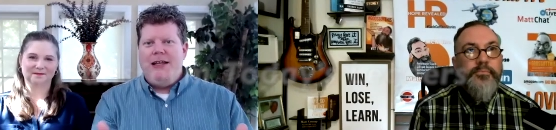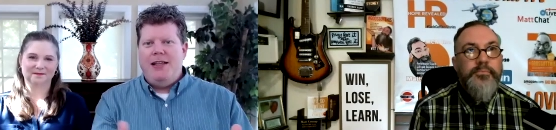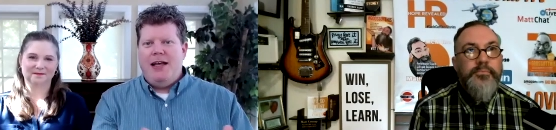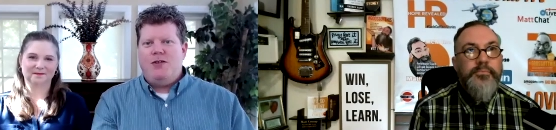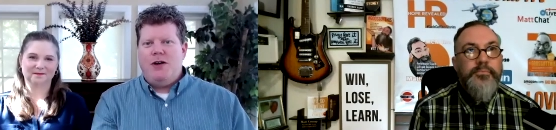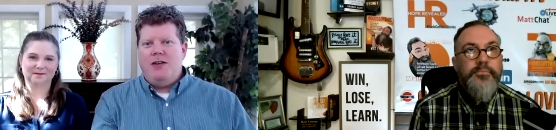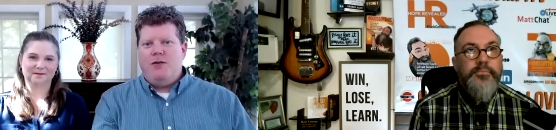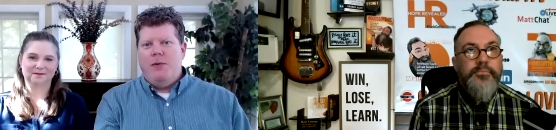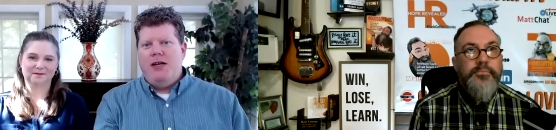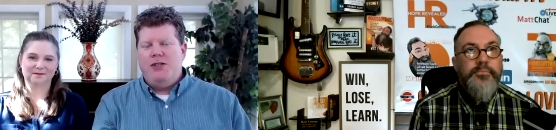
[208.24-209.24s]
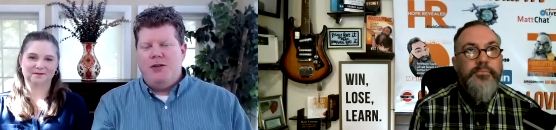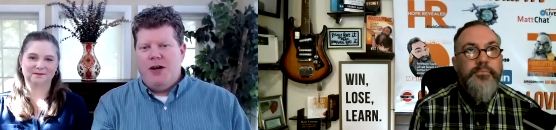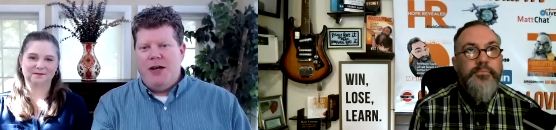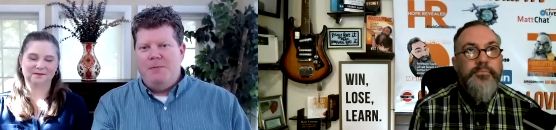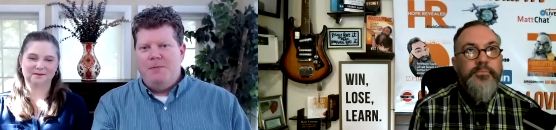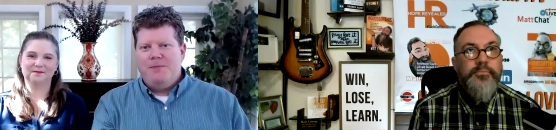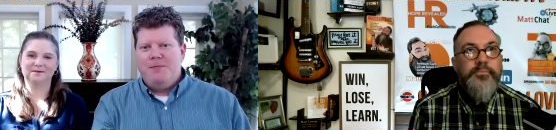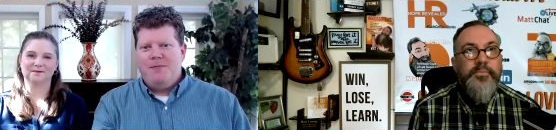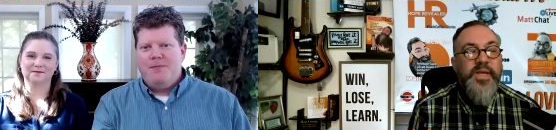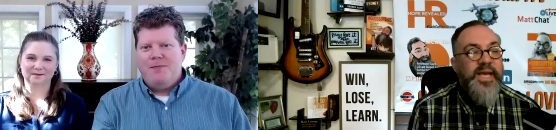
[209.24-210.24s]
Speaker 1: that transformation, right?
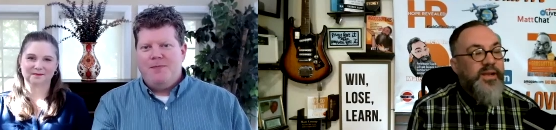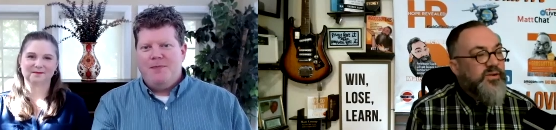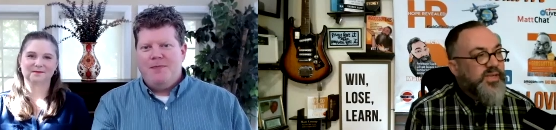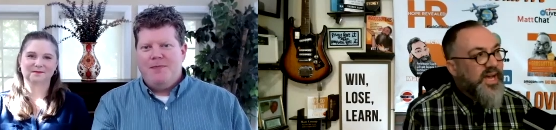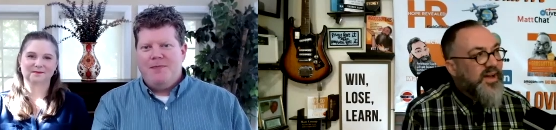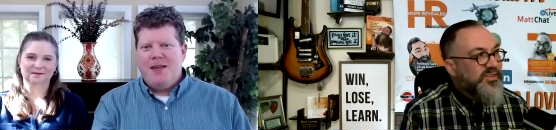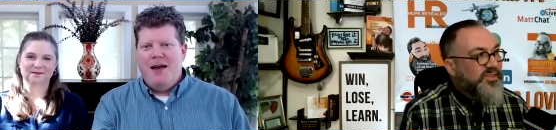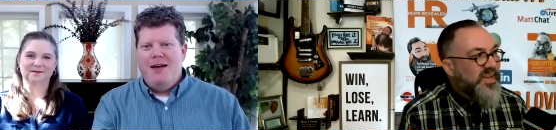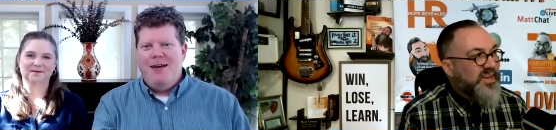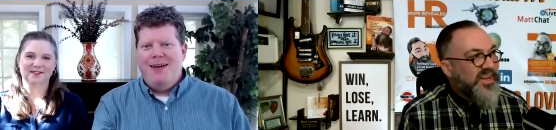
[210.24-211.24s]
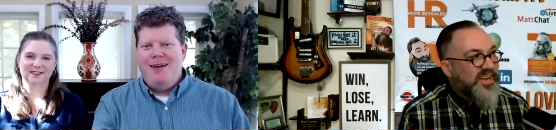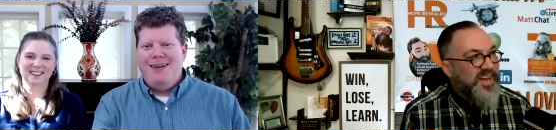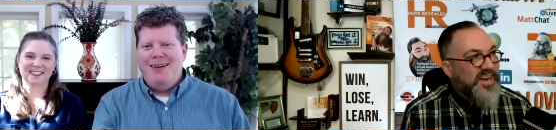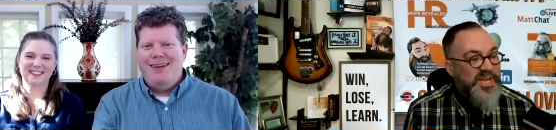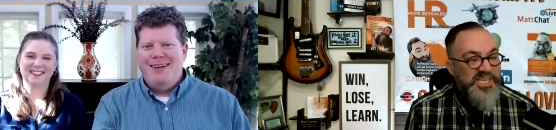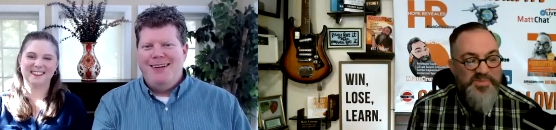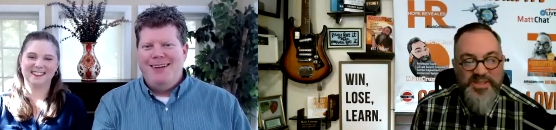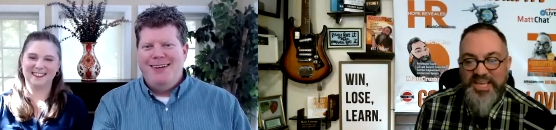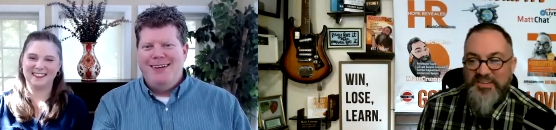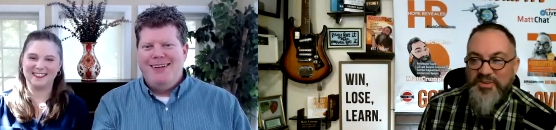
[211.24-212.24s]
Speaker 2: Yeah, no doubt. So that kind of makes me
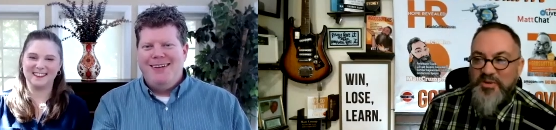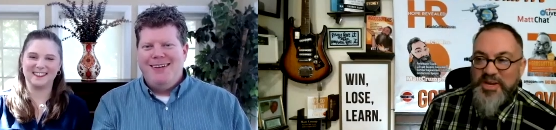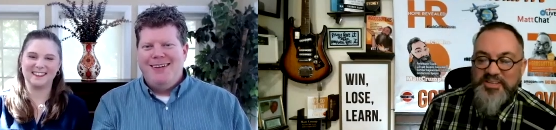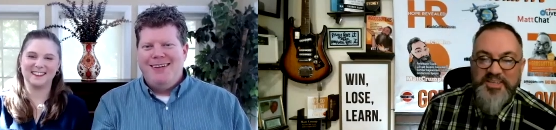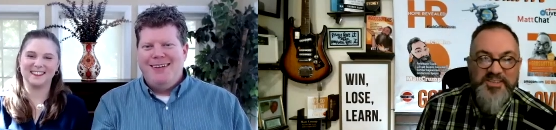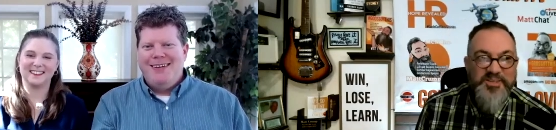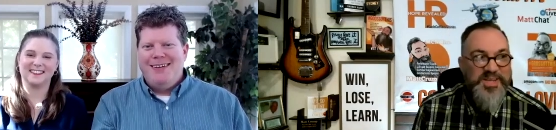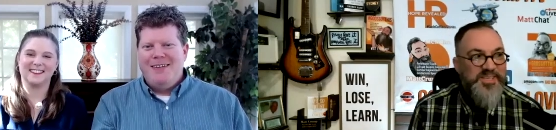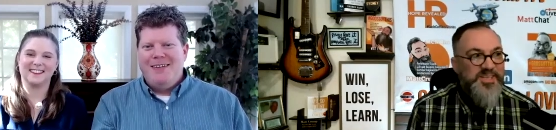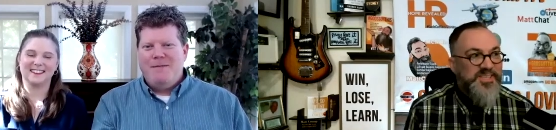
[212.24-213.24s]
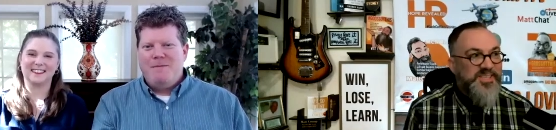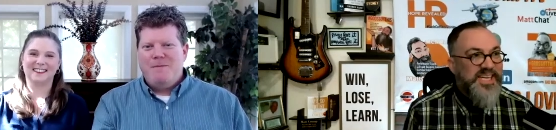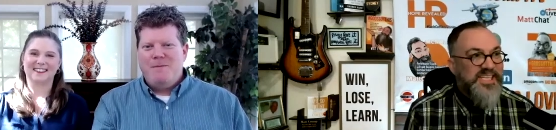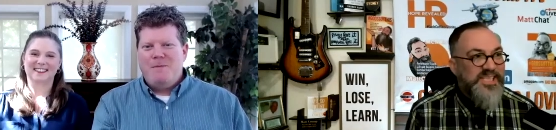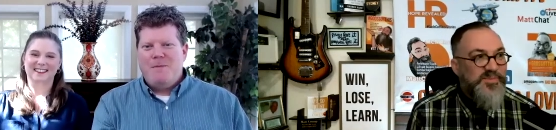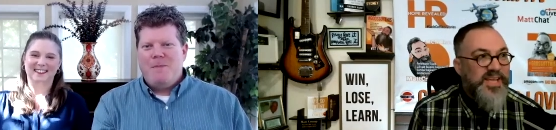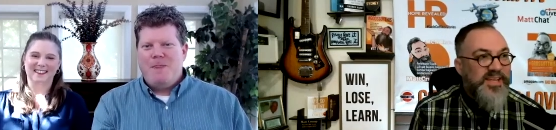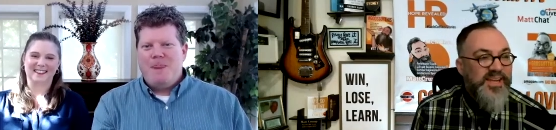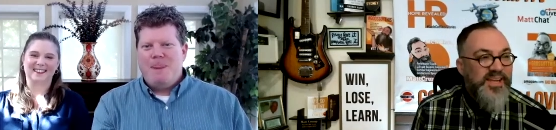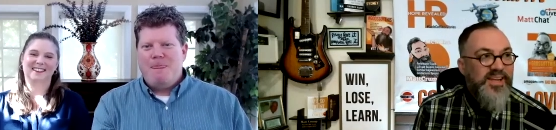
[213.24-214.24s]
think of a question. So let's just say
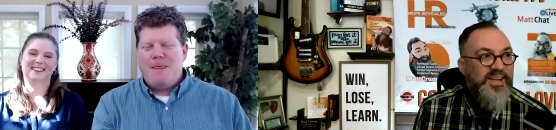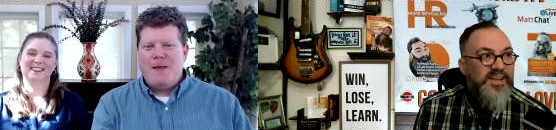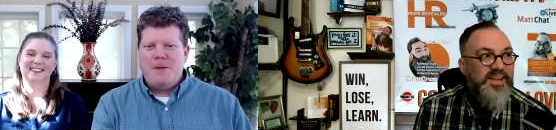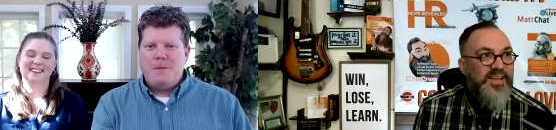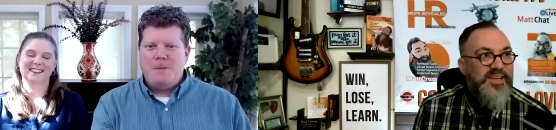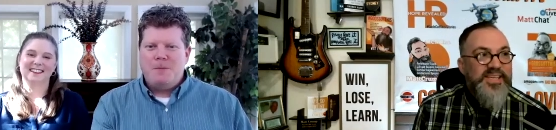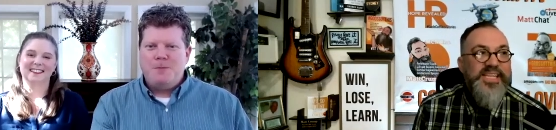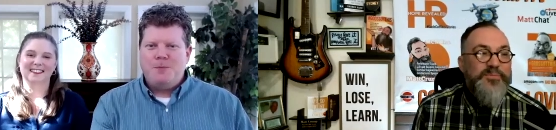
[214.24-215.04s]
somebody is in that